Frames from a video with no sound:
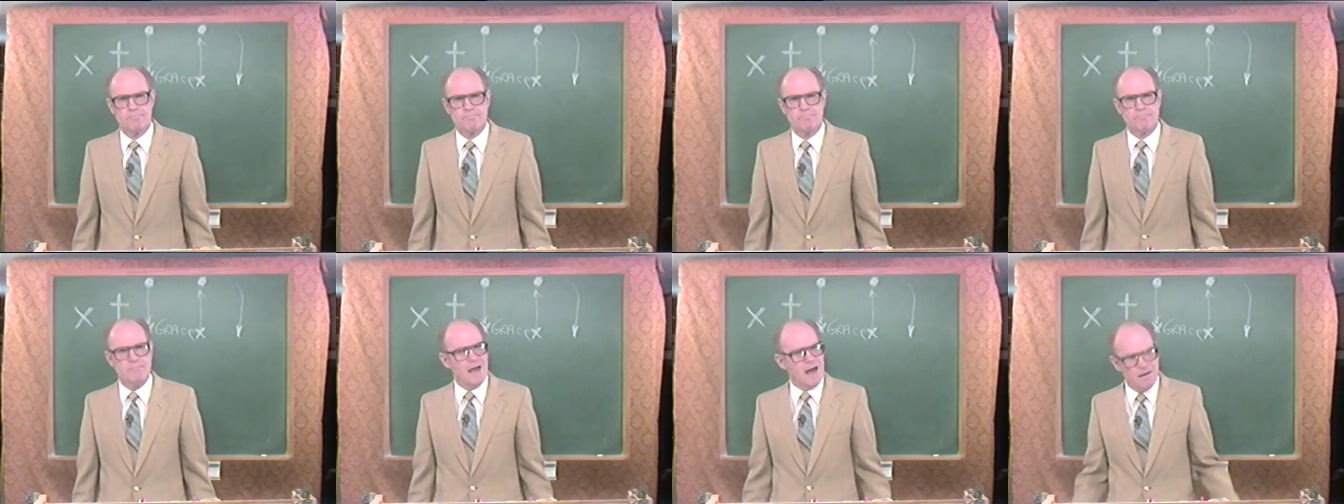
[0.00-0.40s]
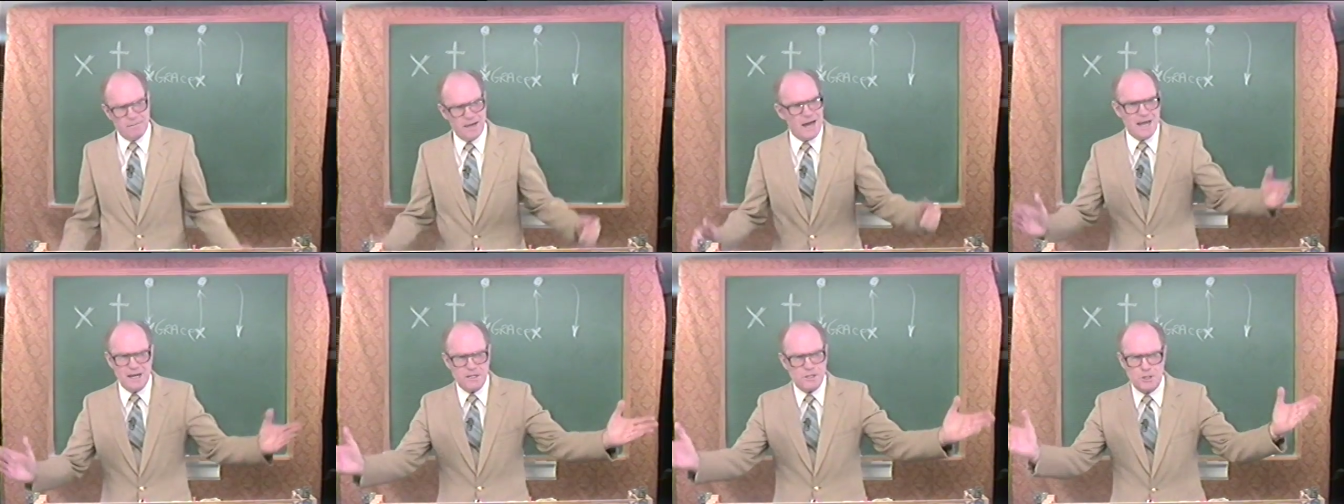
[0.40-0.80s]
Now
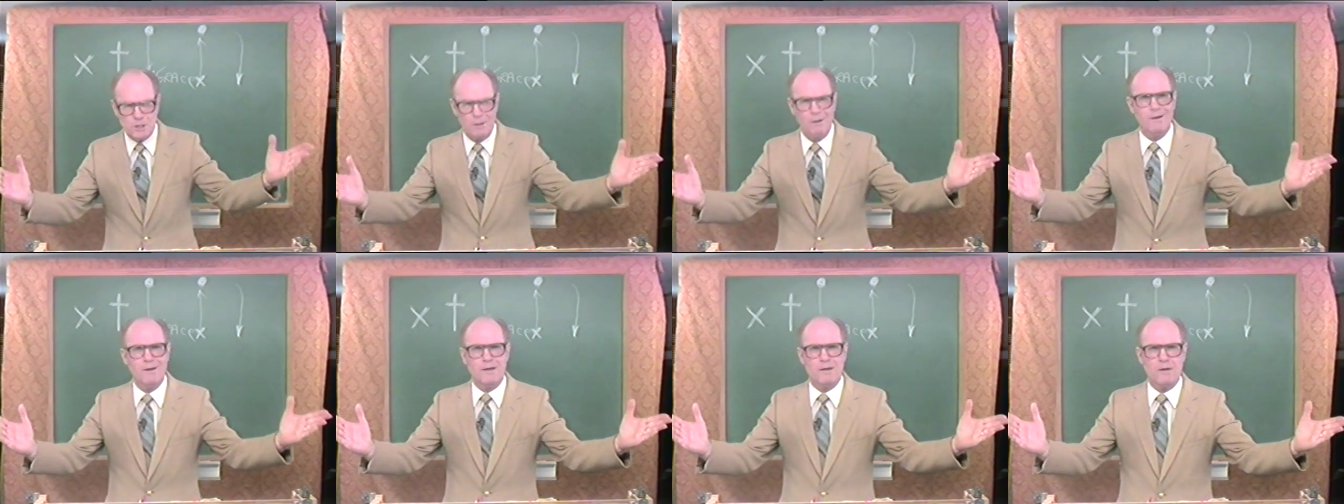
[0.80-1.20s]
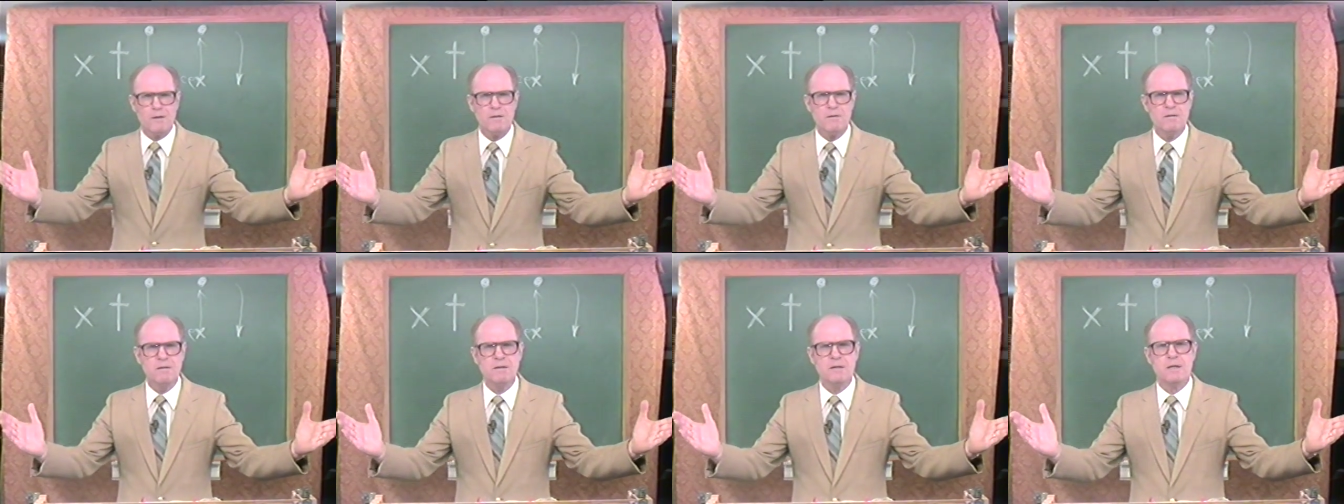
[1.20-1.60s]
that is
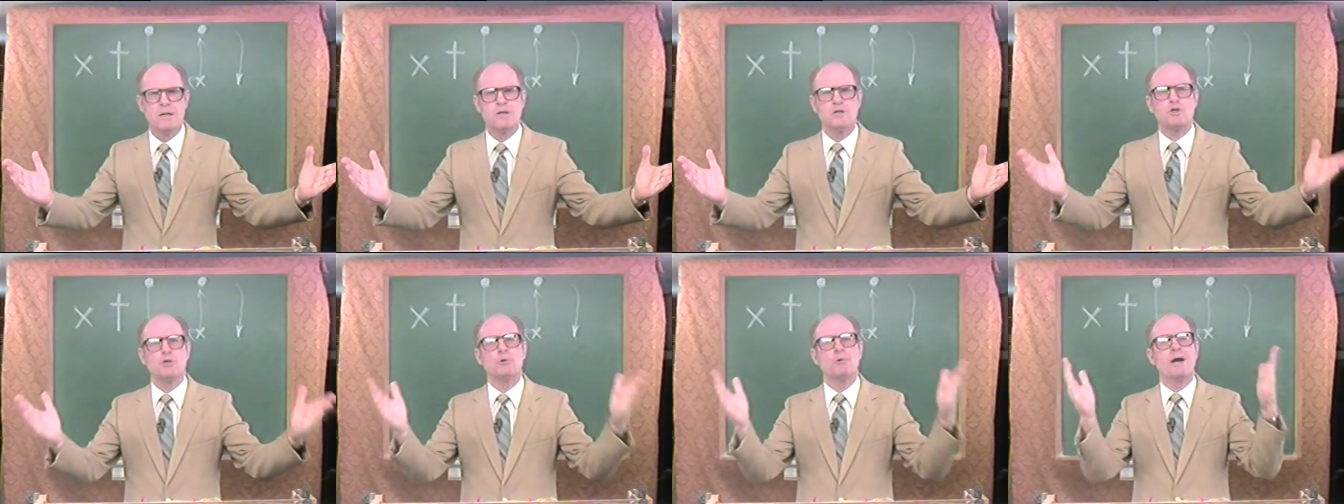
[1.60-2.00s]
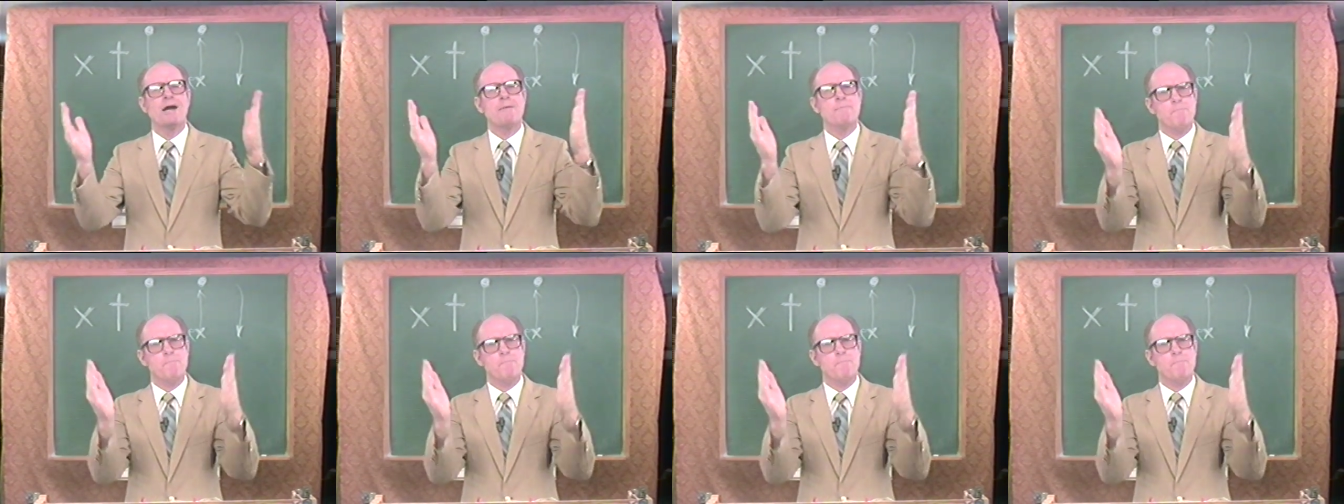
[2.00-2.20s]
clear to a